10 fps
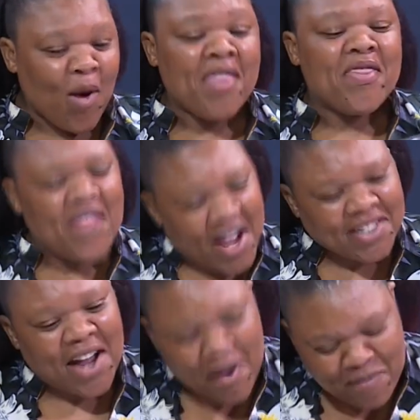When that
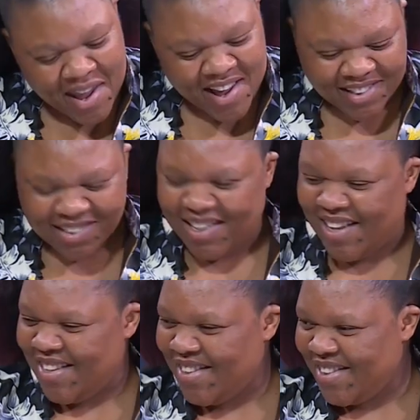
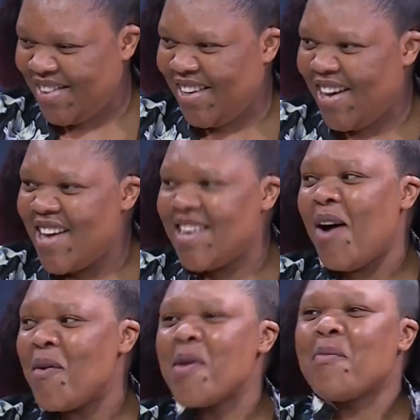happens,
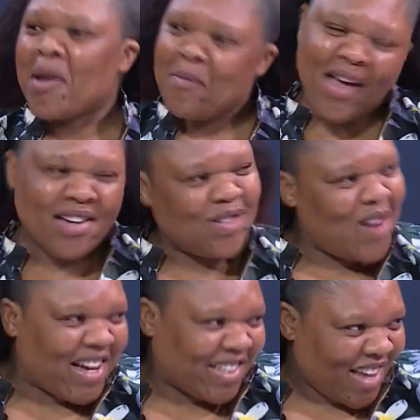now we prepare to
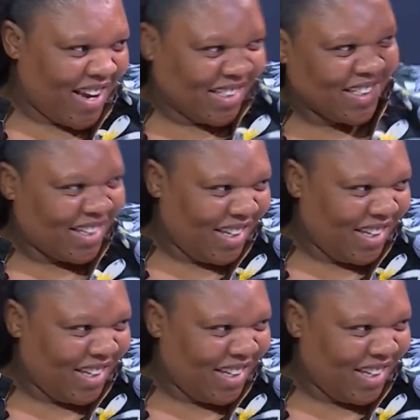ascend.